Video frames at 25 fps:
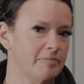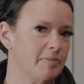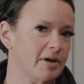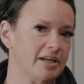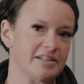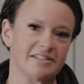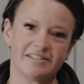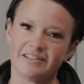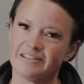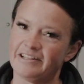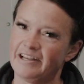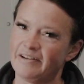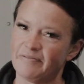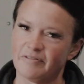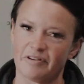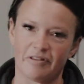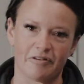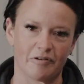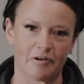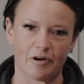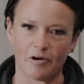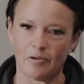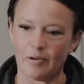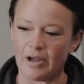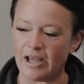basically have to
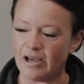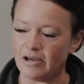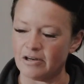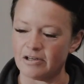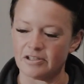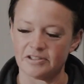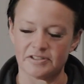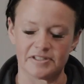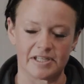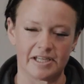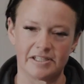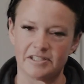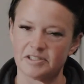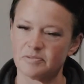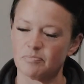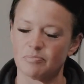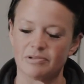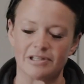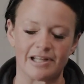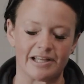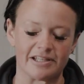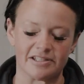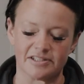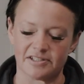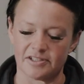throw out because they just
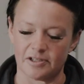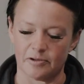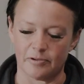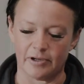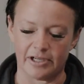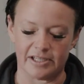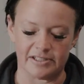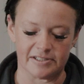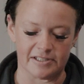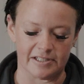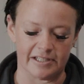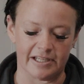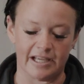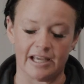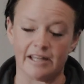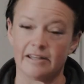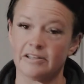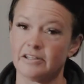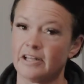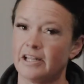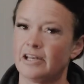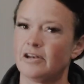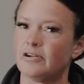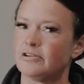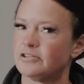blunt so easily
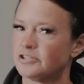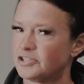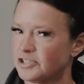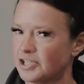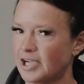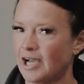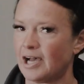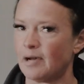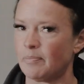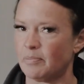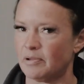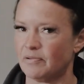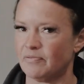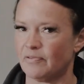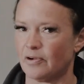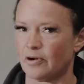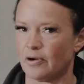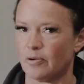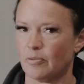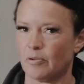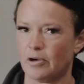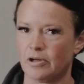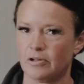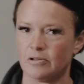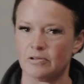and they don't sharpen very
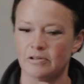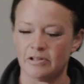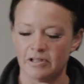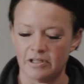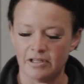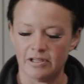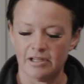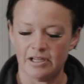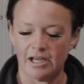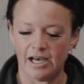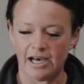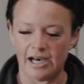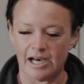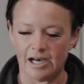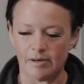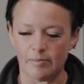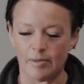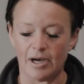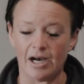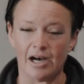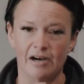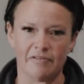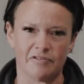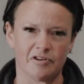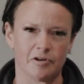well.
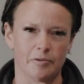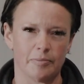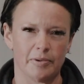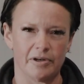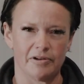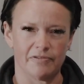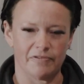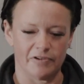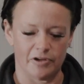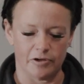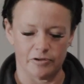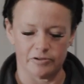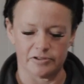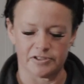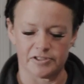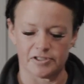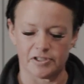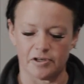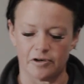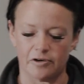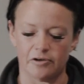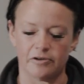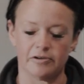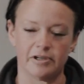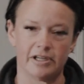after a bit of use.
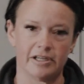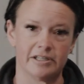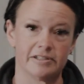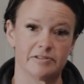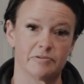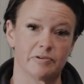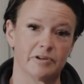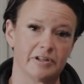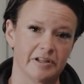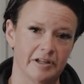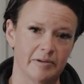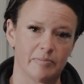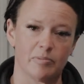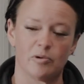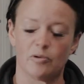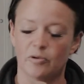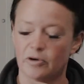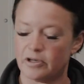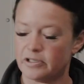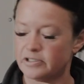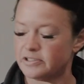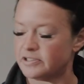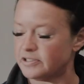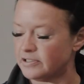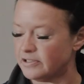So it's really
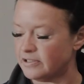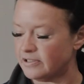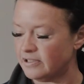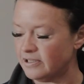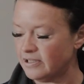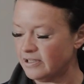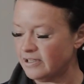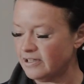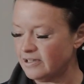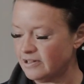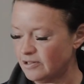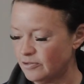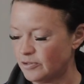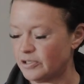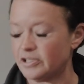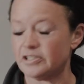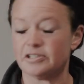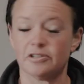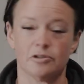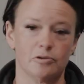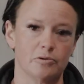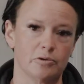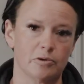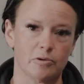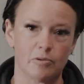important to look
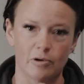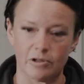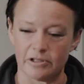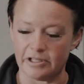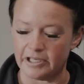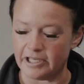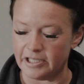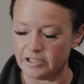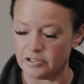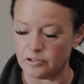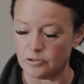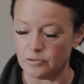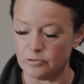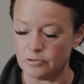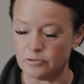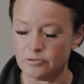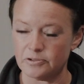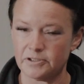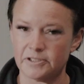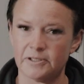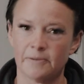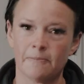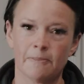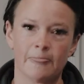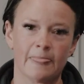into good quality
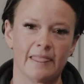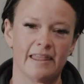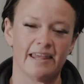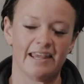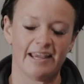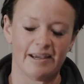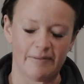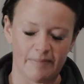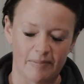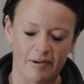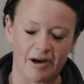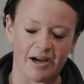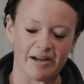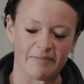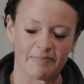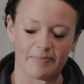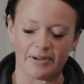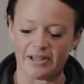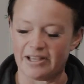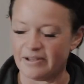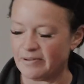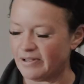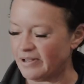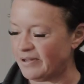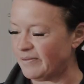tools. It might
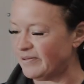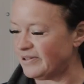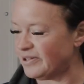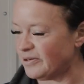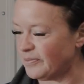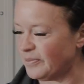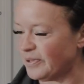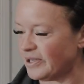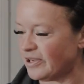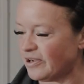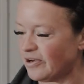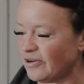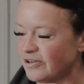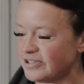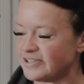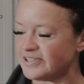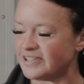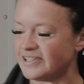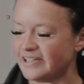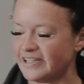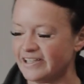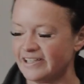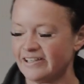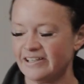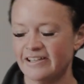be a little bit
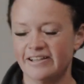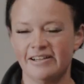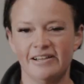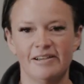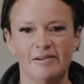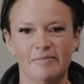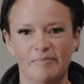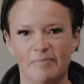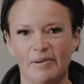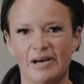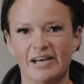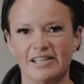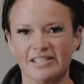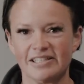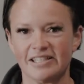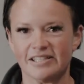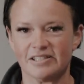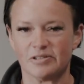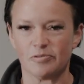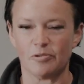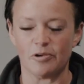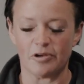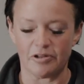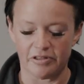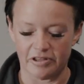costly, but
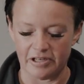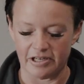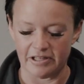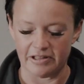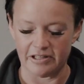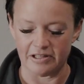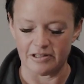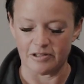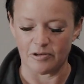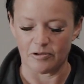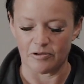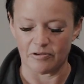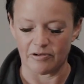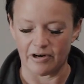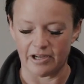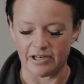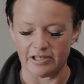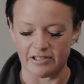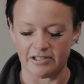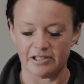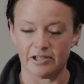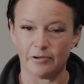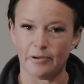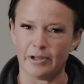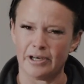it's worth it in the long
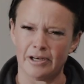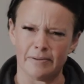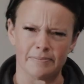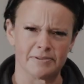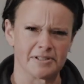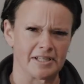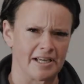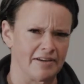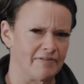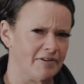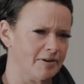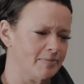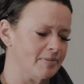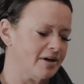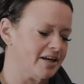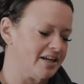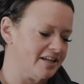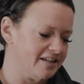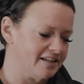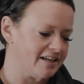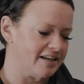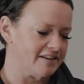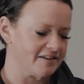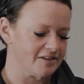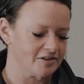run. You end up saving money
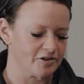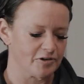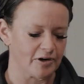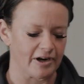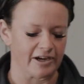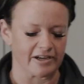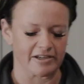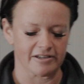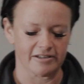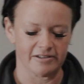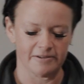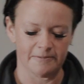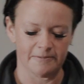down the track.